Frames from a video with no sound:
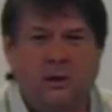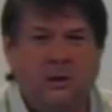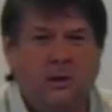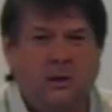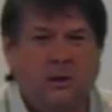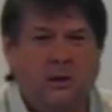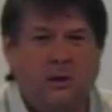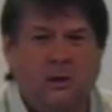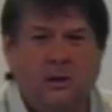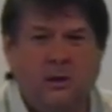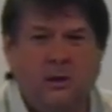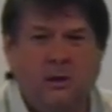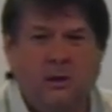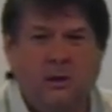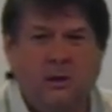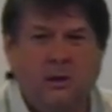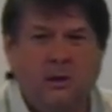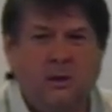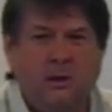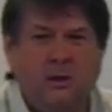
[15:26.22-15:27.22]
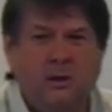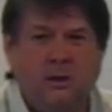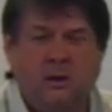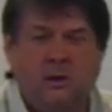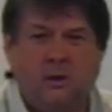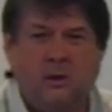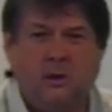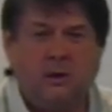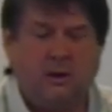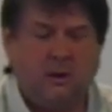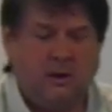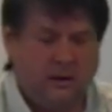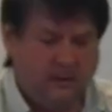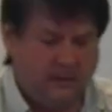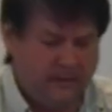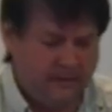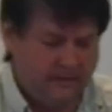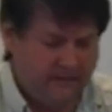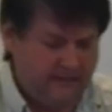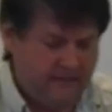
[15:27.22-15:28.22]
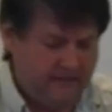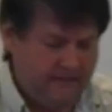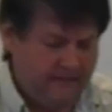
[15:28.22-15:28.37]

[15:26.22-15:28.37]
No one is speaking in this clip.